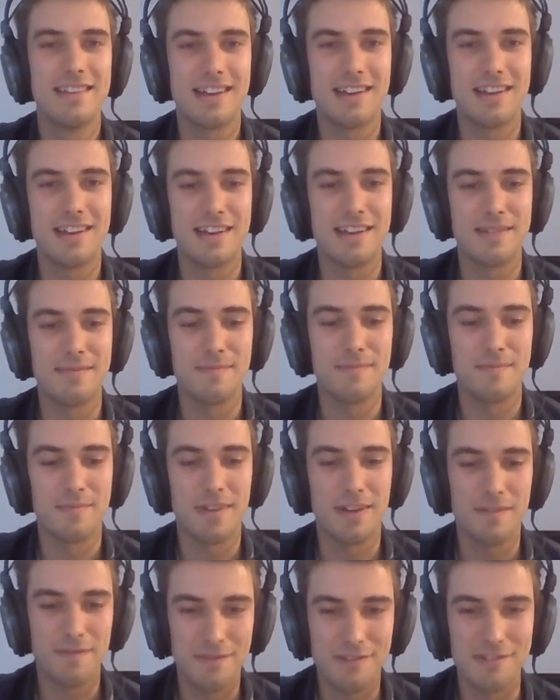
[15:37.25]

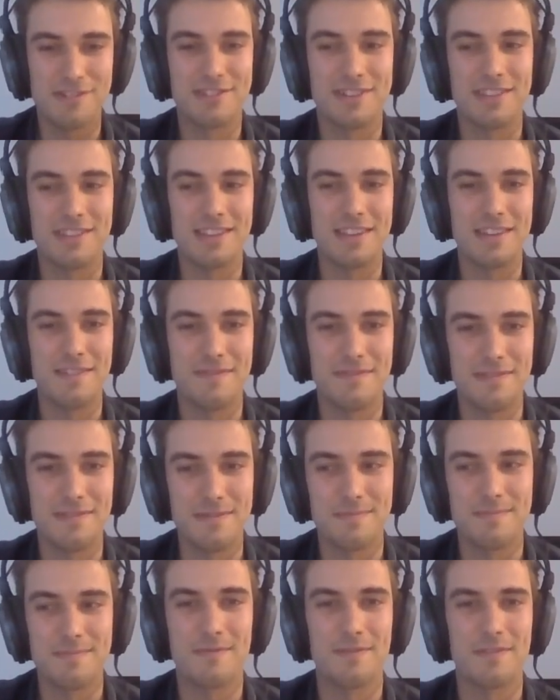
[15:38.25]
Unfortunately
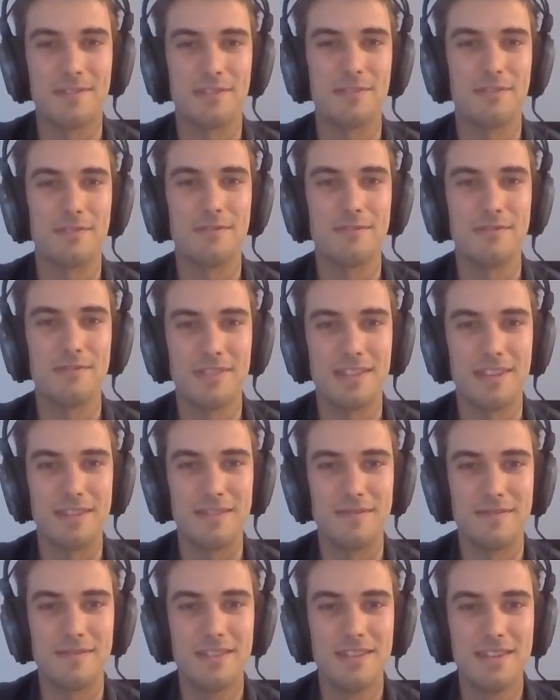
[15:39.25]
for Google, and